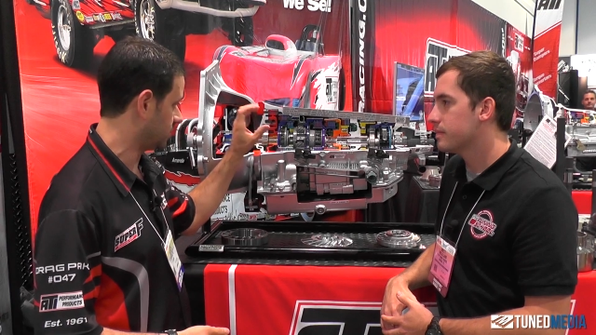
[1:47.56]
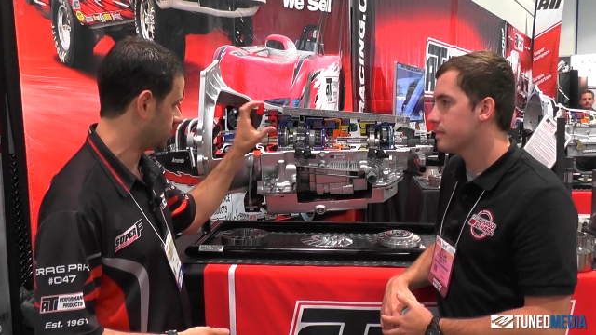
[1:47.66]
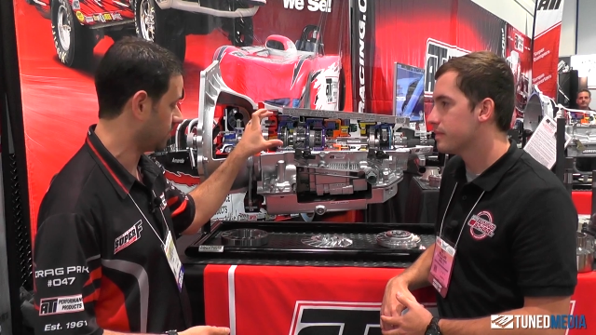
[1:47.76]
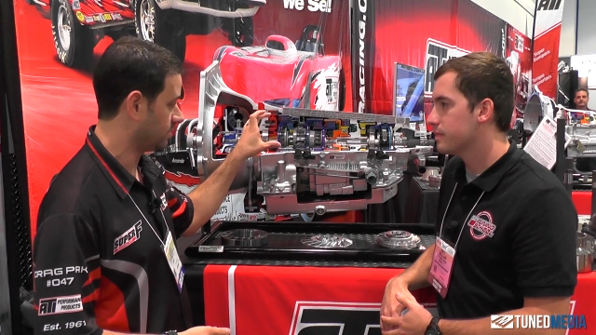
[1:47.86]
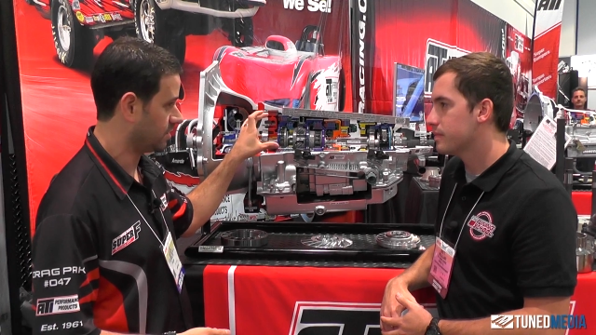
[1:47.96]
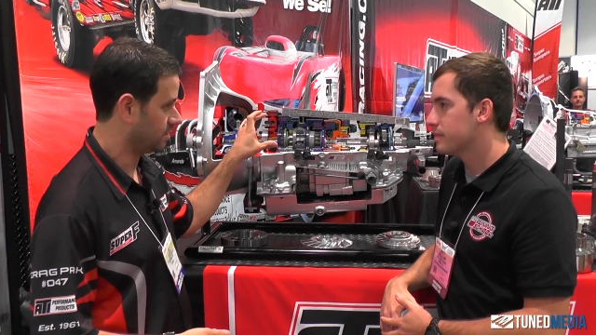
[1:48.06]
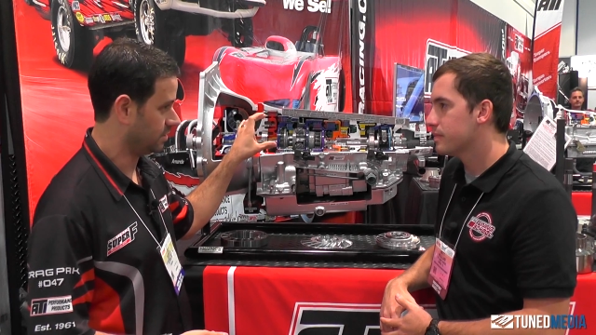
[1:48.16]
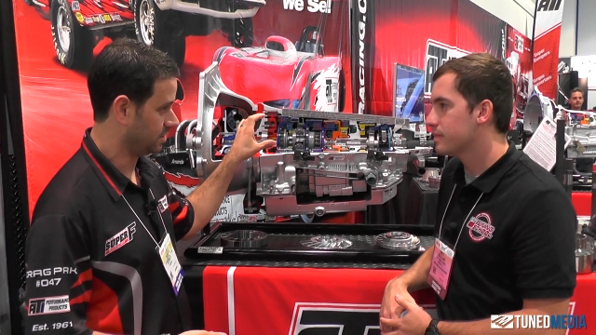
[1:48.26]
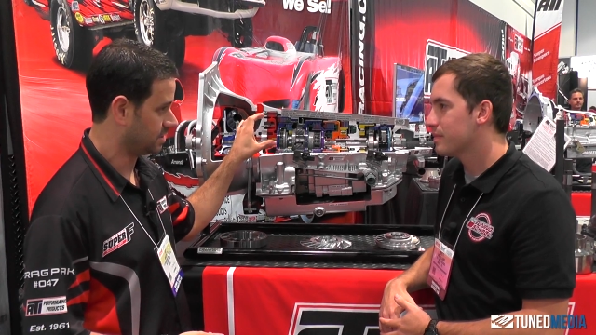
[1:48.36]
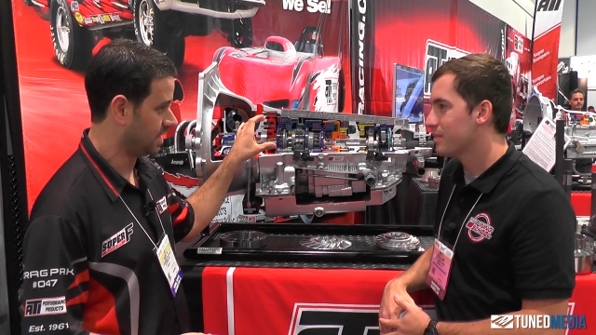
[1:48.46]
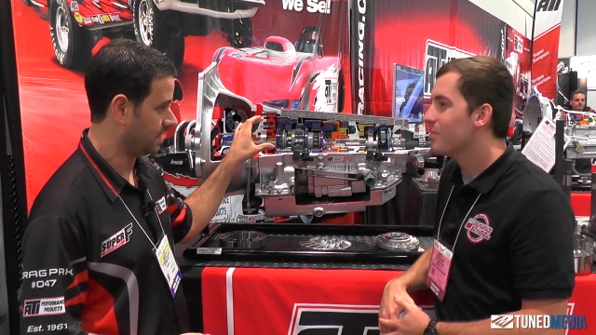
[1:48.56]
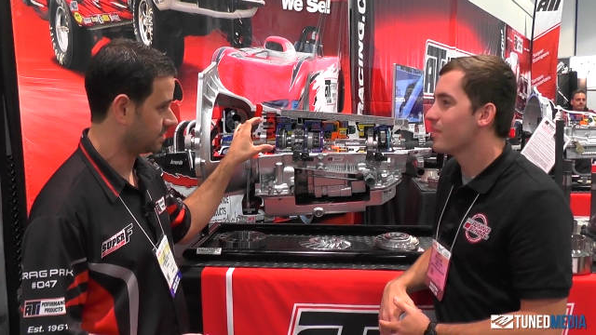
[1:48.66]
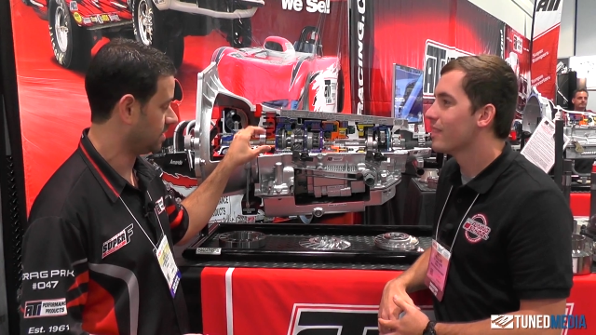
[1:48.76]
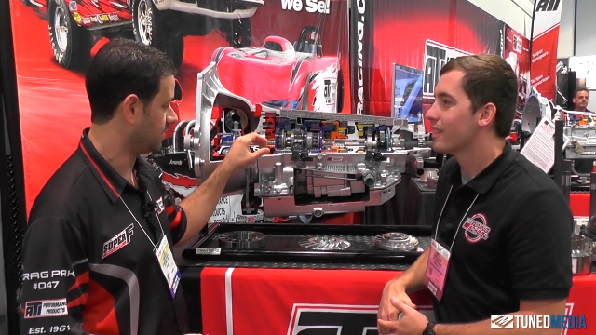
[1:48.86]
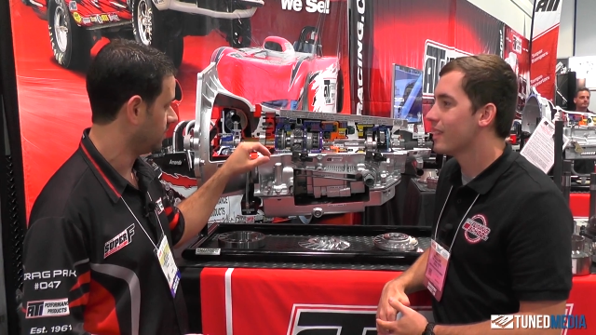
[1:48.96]
Speaker 1: to show the stock
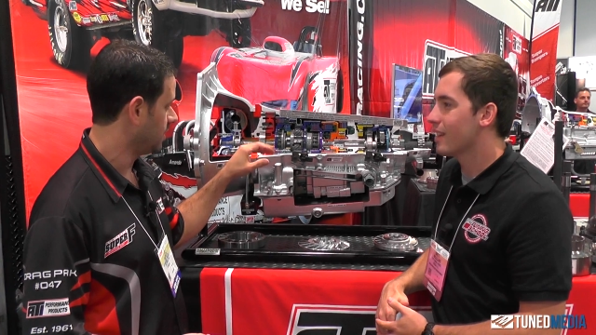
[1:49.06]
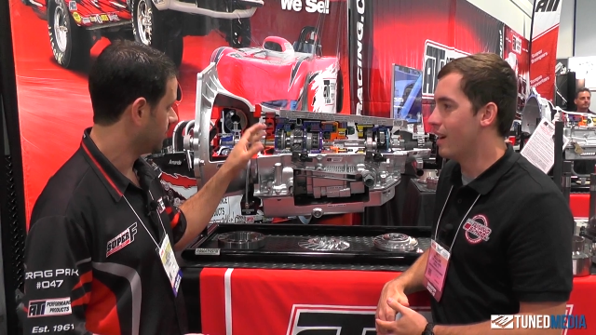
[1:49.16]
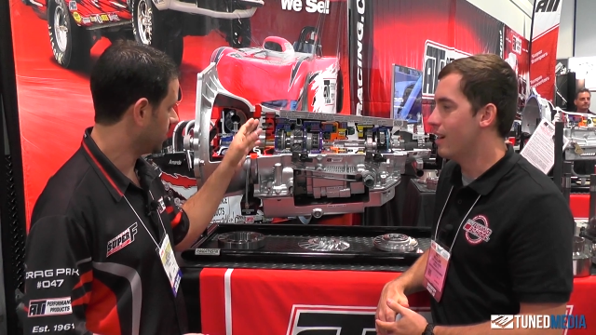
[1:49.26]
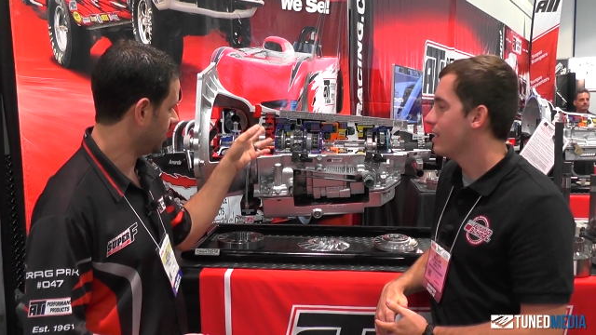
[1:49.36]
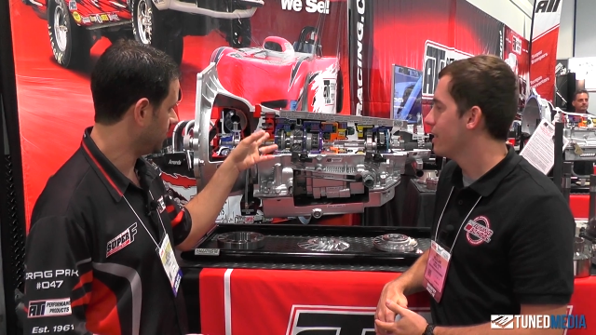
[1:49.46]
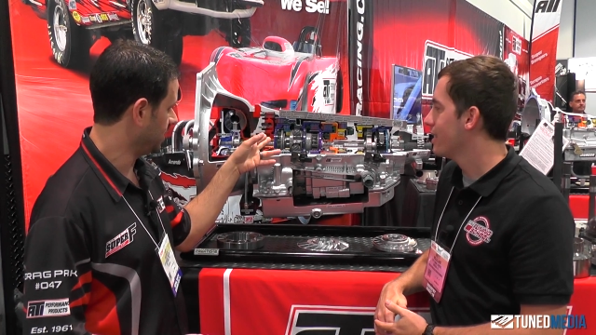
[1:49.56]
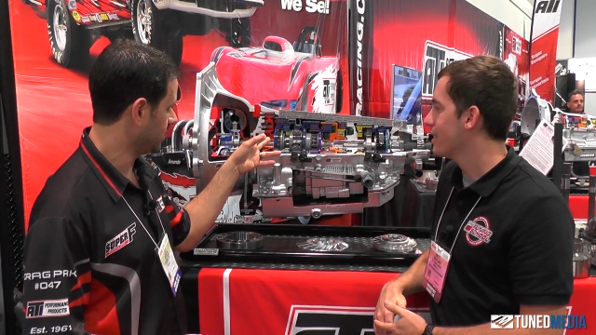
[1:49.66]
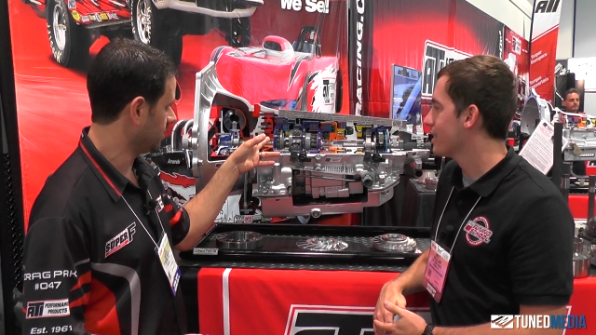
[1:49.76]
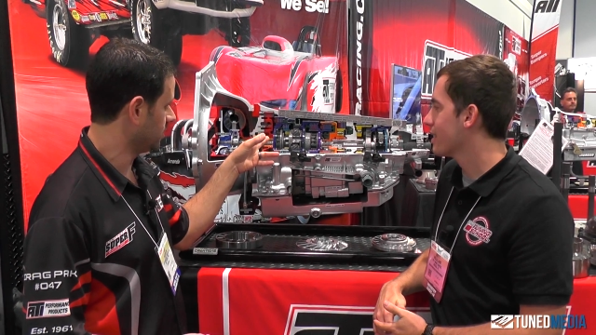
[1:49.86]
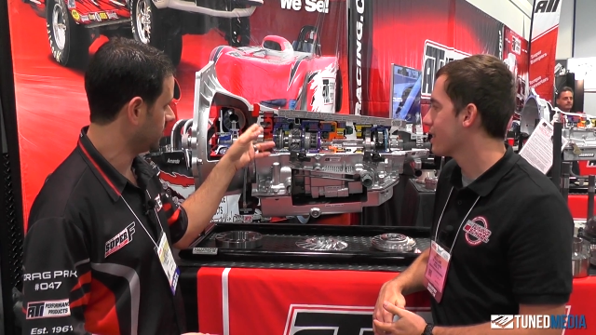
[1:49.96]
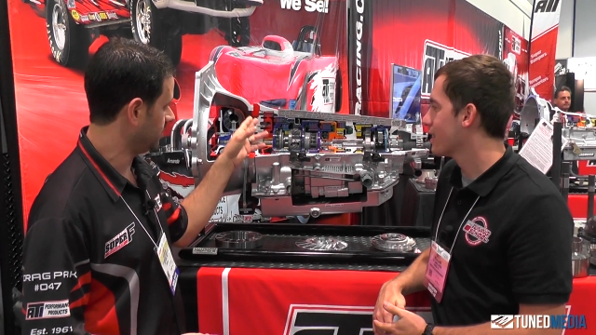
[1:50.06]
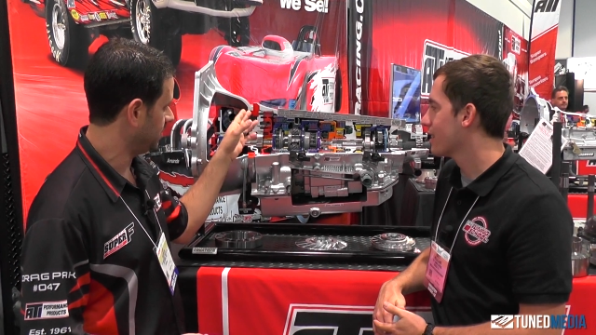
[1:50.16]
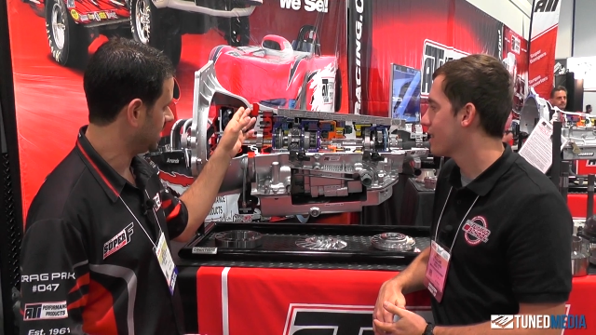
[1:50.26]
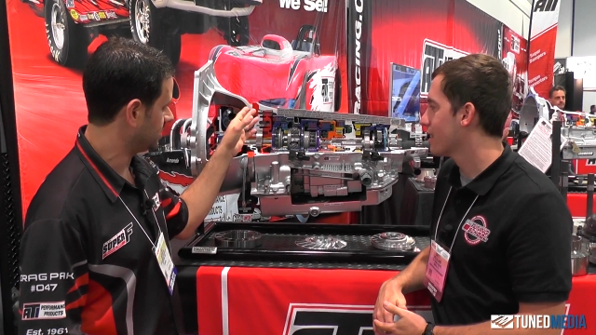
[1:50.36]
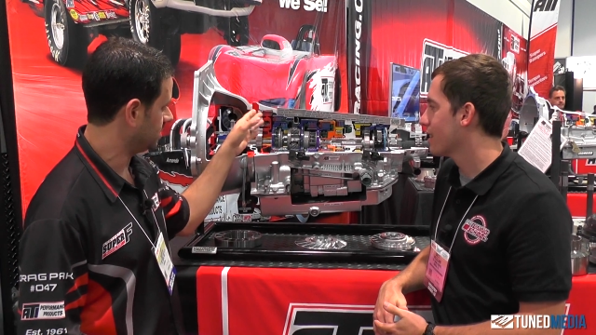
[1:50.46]
stuff, but we have billet aluminum
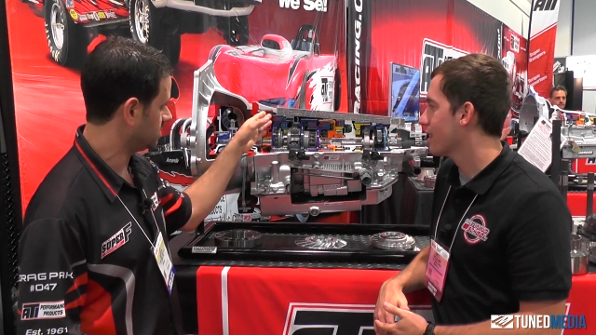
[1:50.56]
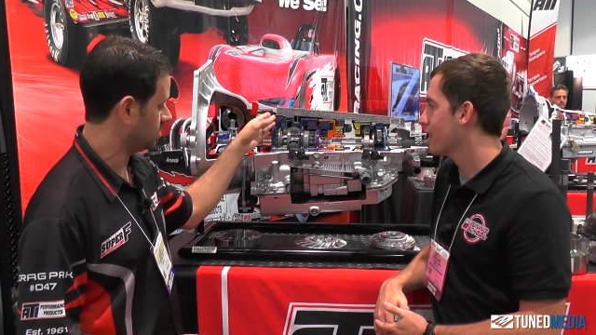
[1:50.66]
pistons,